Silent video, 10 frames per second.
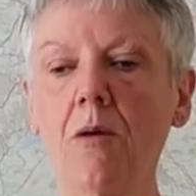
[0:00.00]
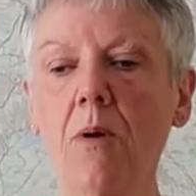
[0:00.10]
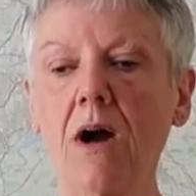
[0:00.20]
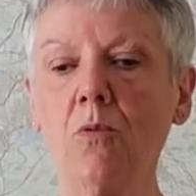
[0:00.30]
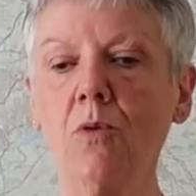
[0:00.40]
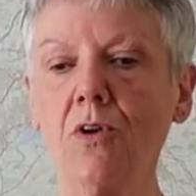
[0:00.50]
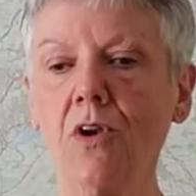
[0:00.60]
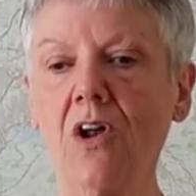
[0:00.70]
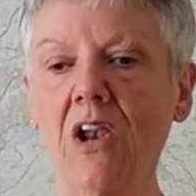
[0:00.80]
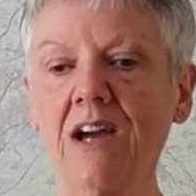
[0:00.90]
but I would
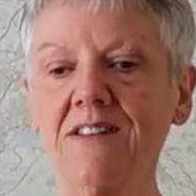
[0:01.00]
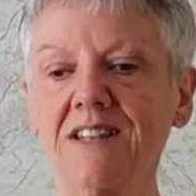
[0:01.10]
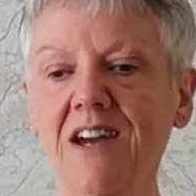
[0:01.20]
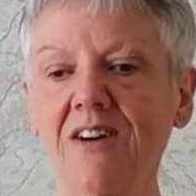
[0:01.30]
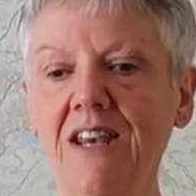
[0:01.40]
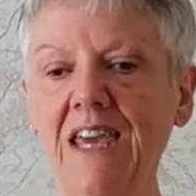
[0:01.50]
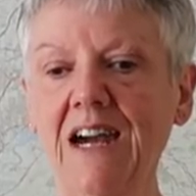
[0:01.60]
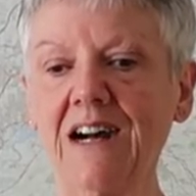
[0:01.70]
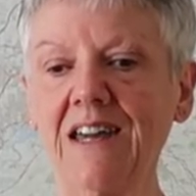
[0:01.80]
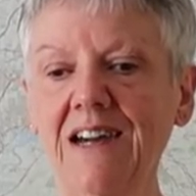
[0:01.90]
not like to go any
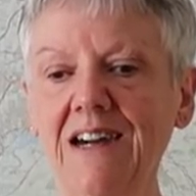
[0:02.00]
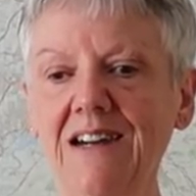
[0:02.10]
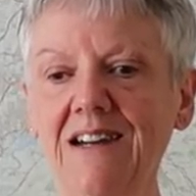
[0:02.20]
higher.